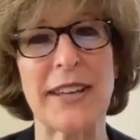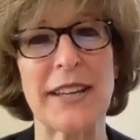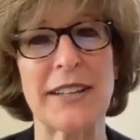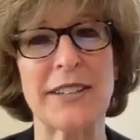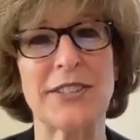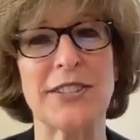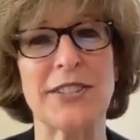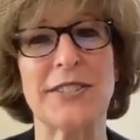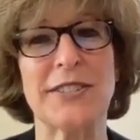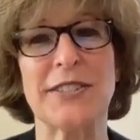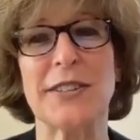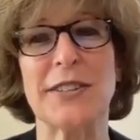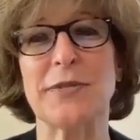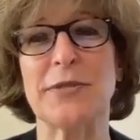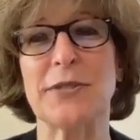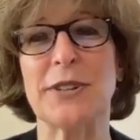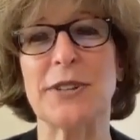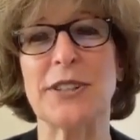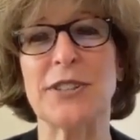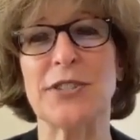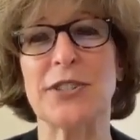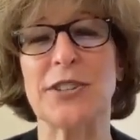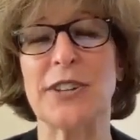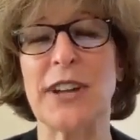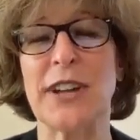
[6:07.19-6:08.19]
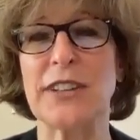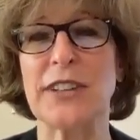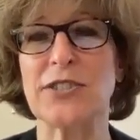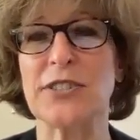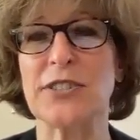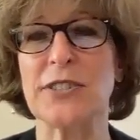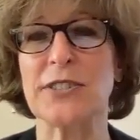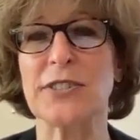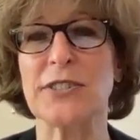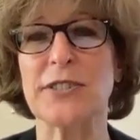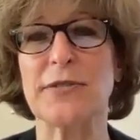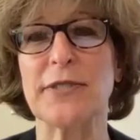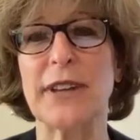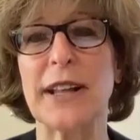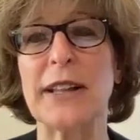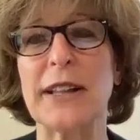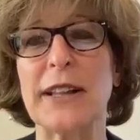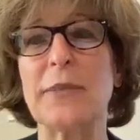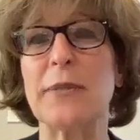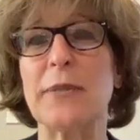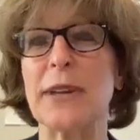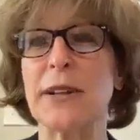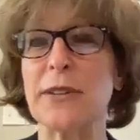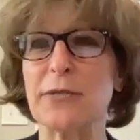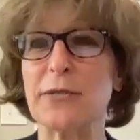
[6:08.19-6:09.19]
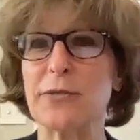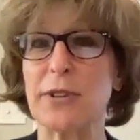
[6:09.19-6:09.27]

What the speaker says: Agency for International Development